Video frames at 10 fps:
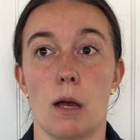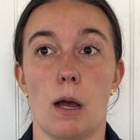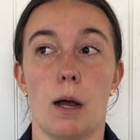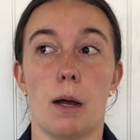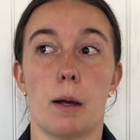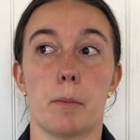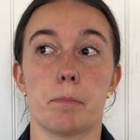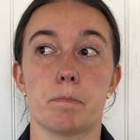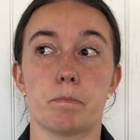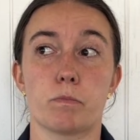Um,
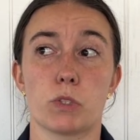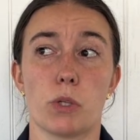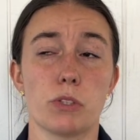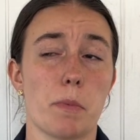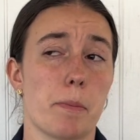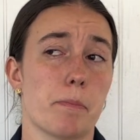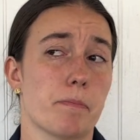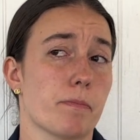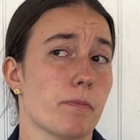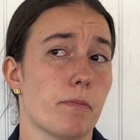so those are
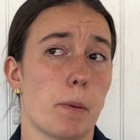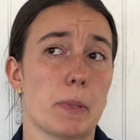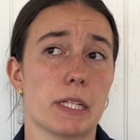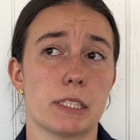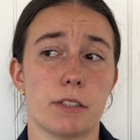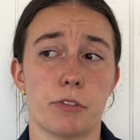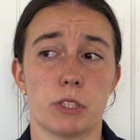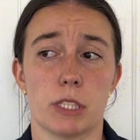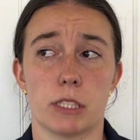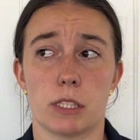my biggest
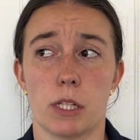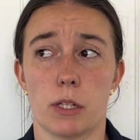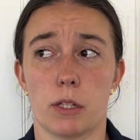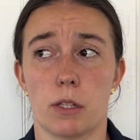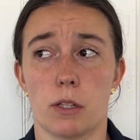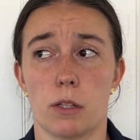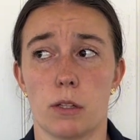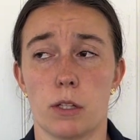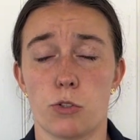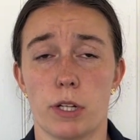differences. The
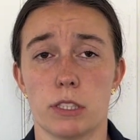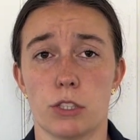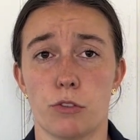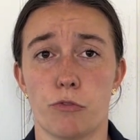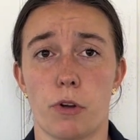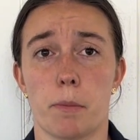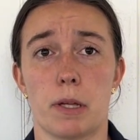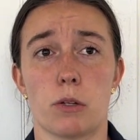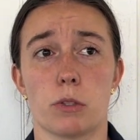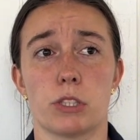transition from
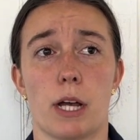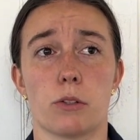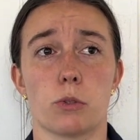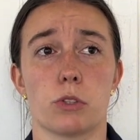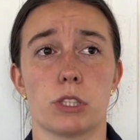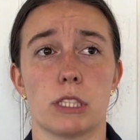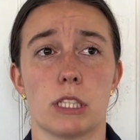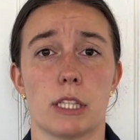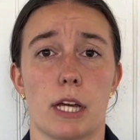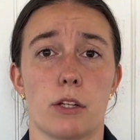indoors to outdoors
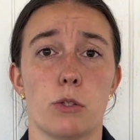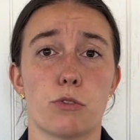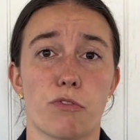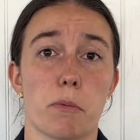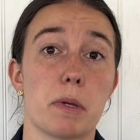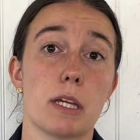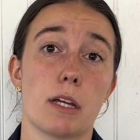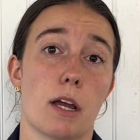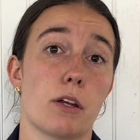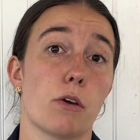isn't that huge for
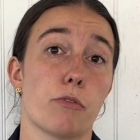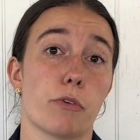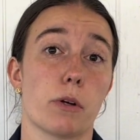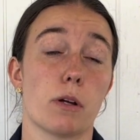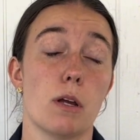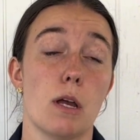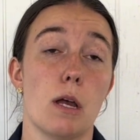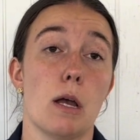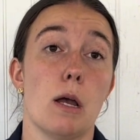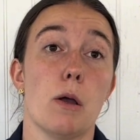me. I know for
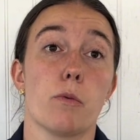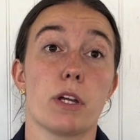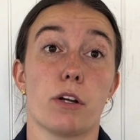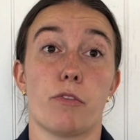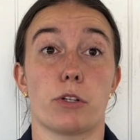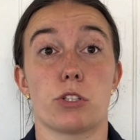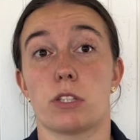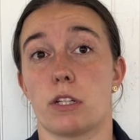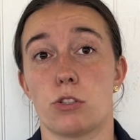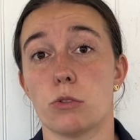recurve archers
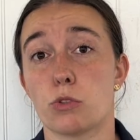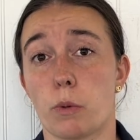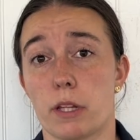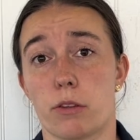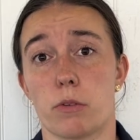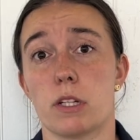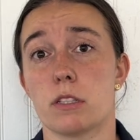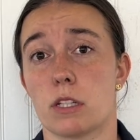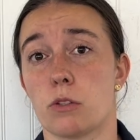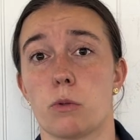that shoot
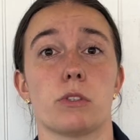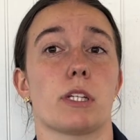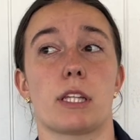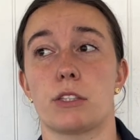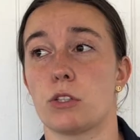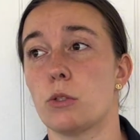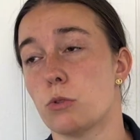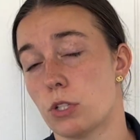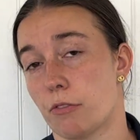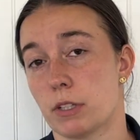23s indoors, like that's a
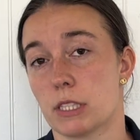huge difference.